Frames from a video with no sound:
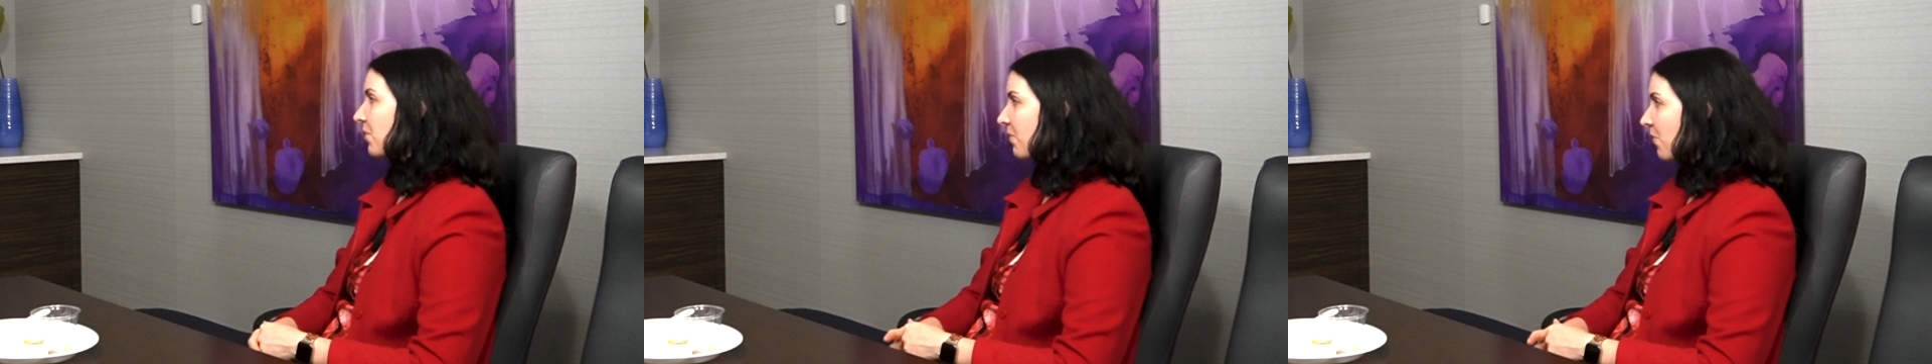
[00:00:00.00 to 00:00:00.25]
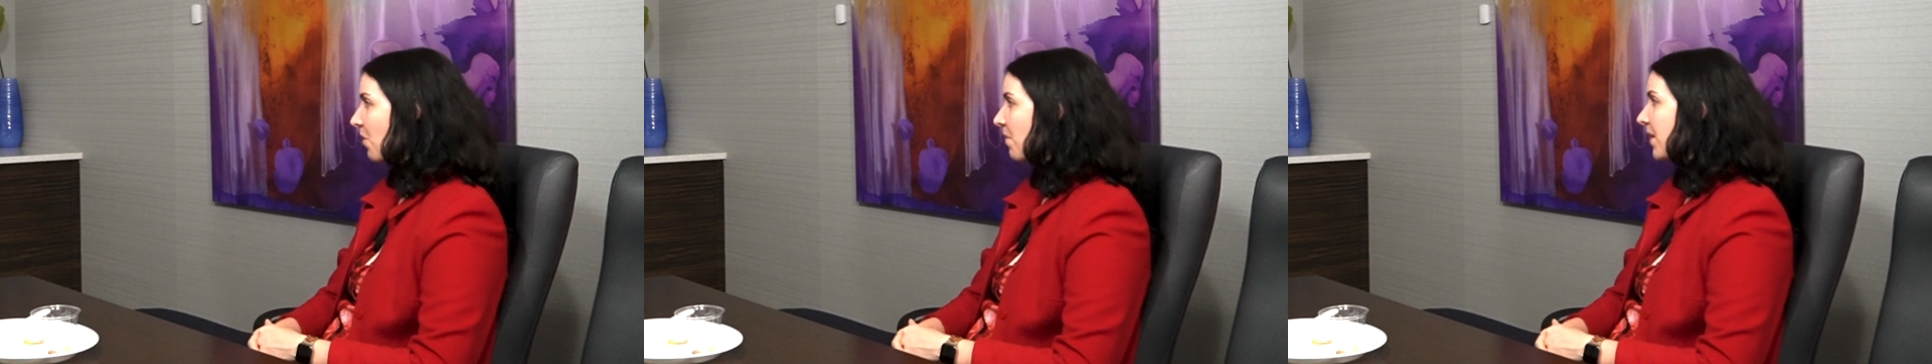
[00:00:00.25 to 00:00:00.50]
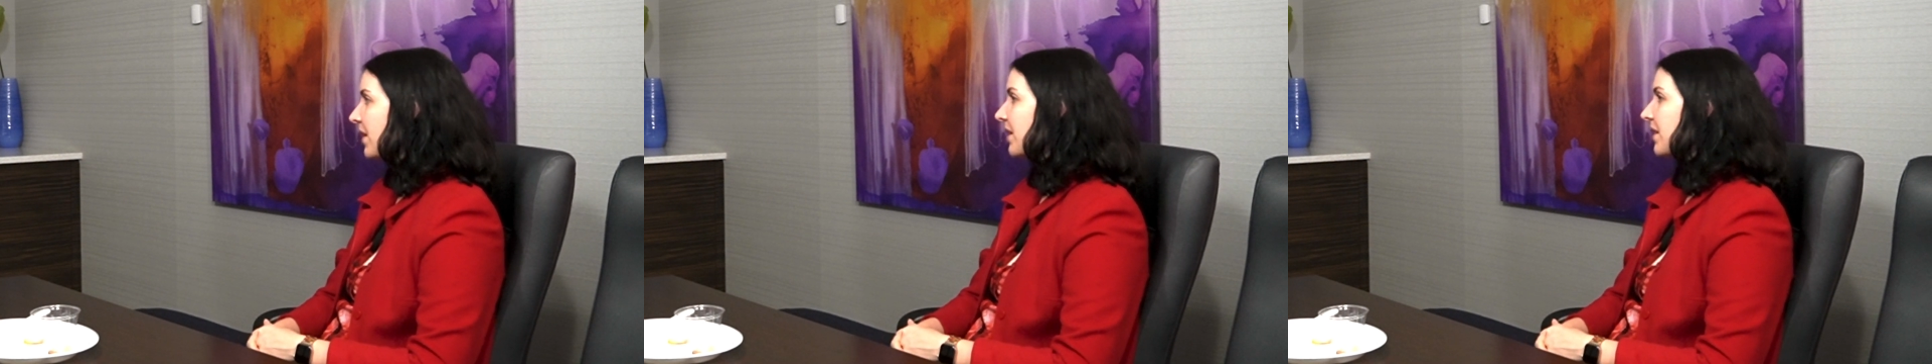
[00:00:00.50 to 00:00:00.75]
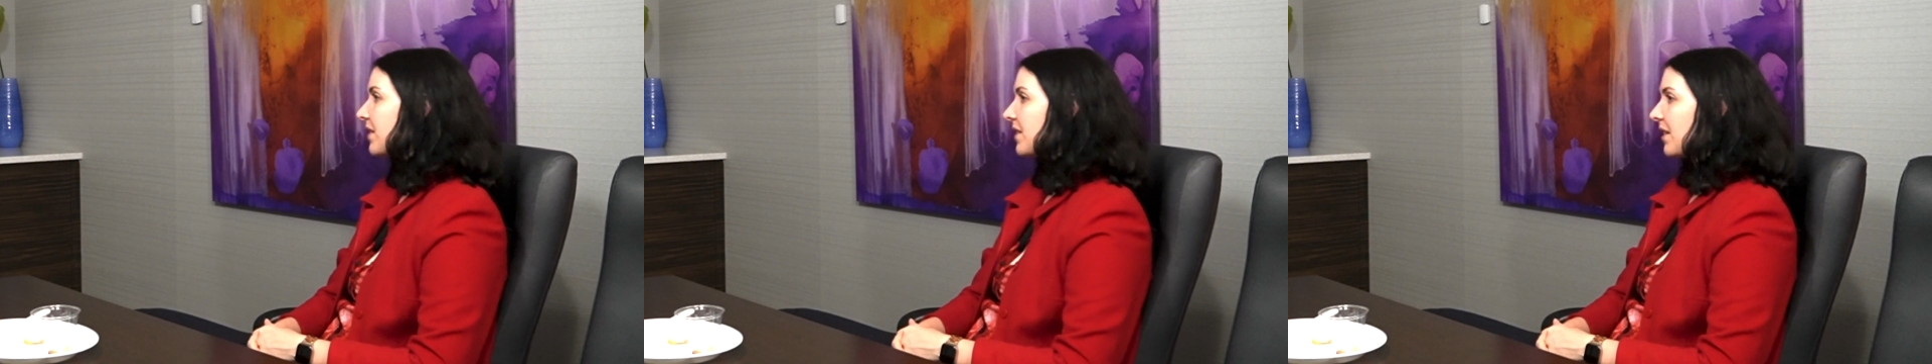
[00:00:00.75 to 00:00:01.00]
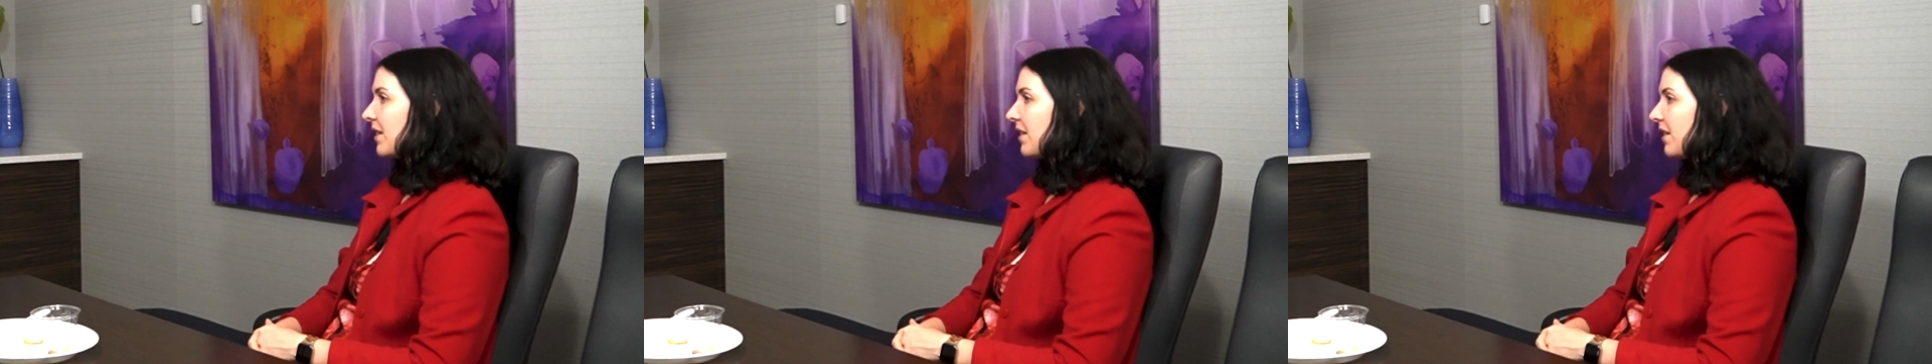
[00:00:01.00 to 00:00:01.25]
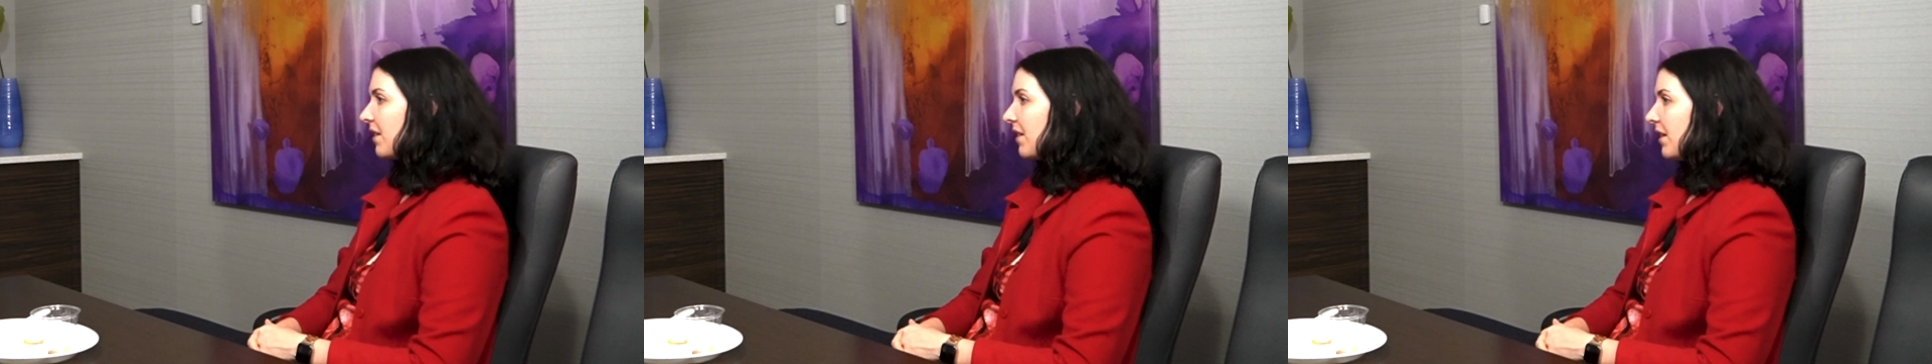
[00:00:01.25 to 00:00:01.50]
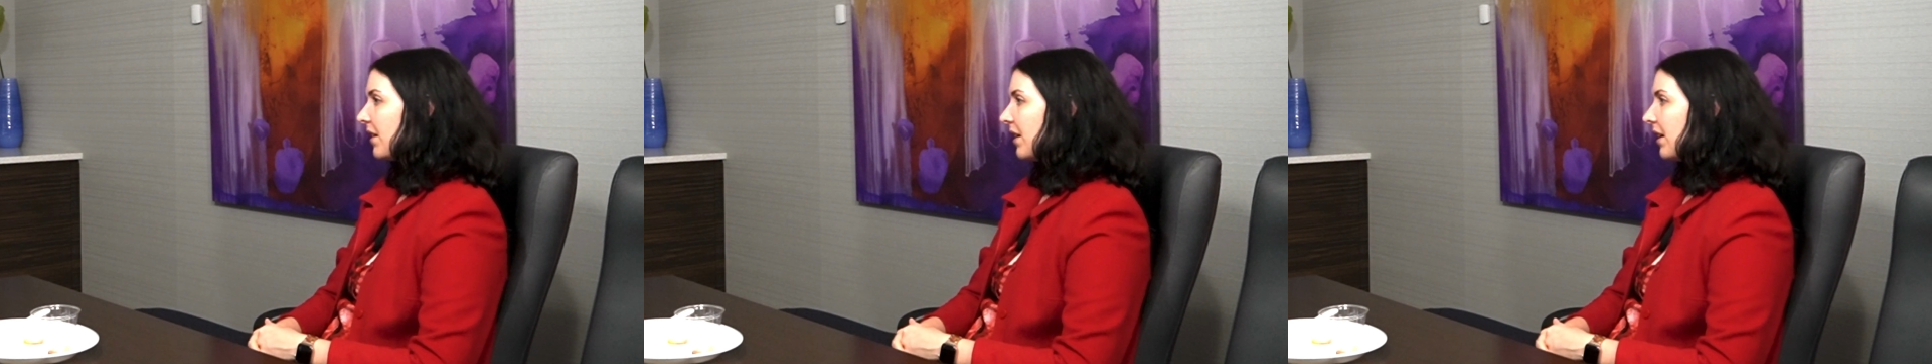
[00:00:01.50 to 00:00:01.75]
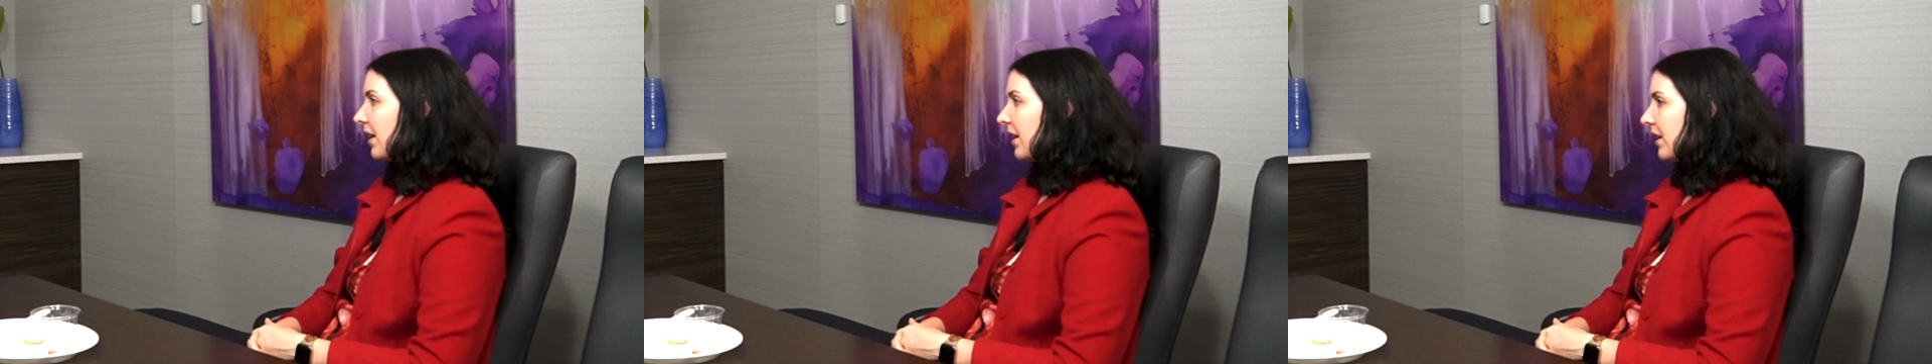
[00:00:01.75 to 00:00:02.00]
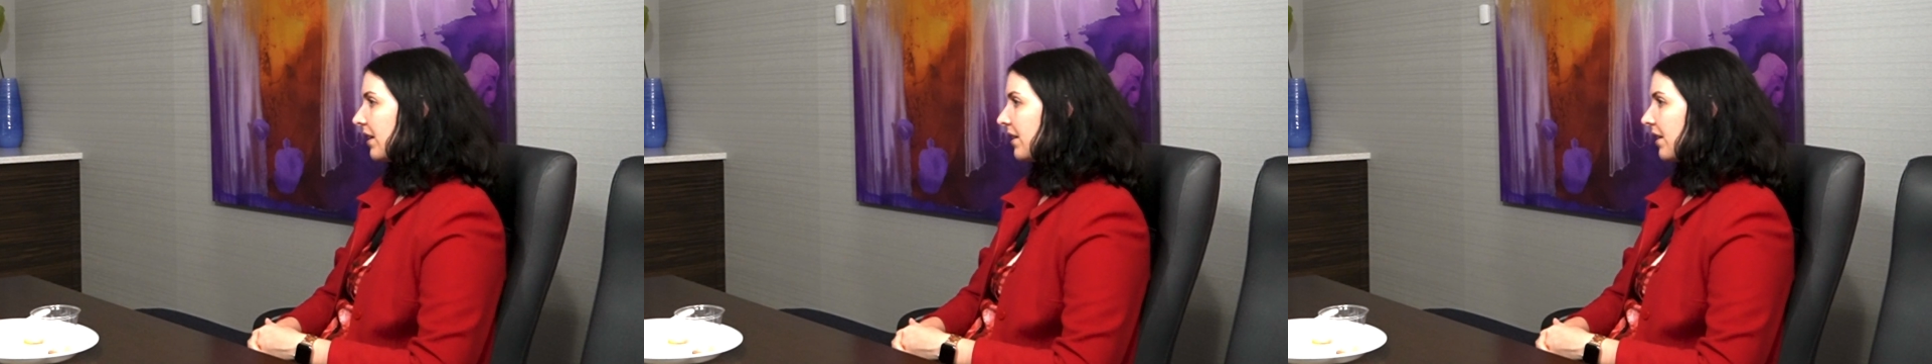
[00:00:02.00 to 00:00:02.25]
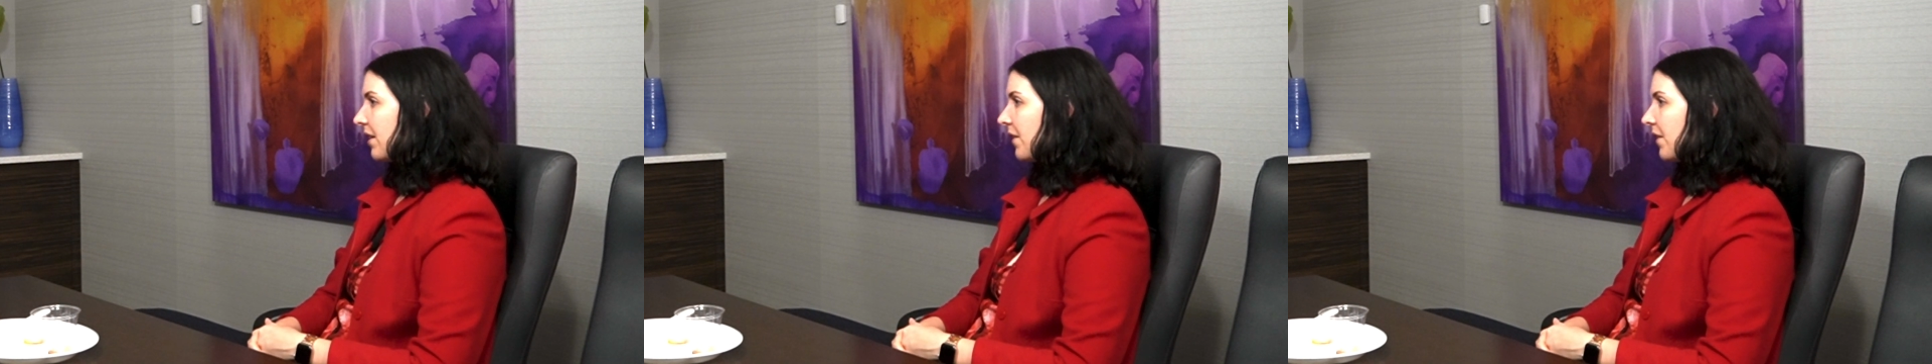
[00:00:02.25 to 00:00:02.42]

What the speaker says: performance, and